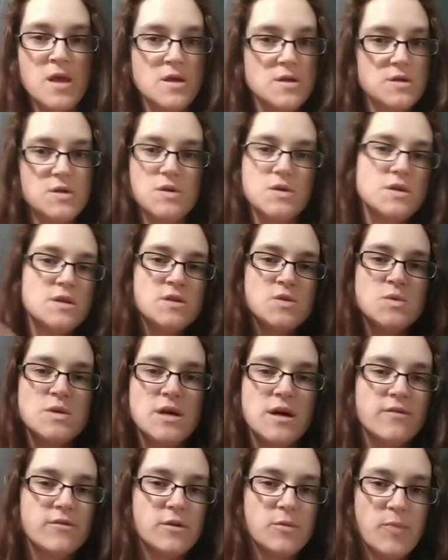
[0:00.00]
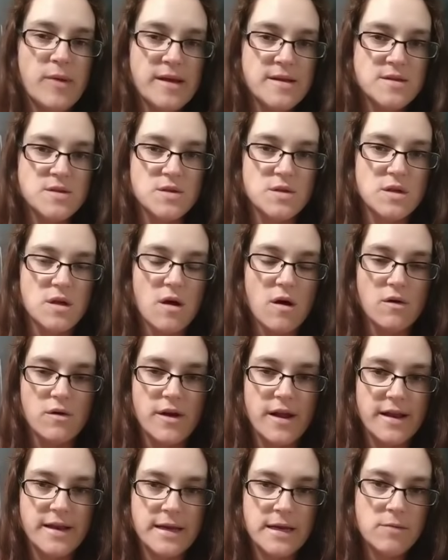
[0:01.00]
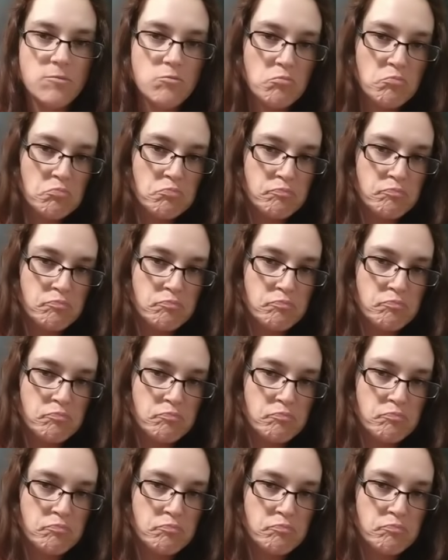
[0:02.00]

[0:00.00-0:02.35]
So since we covered basal already,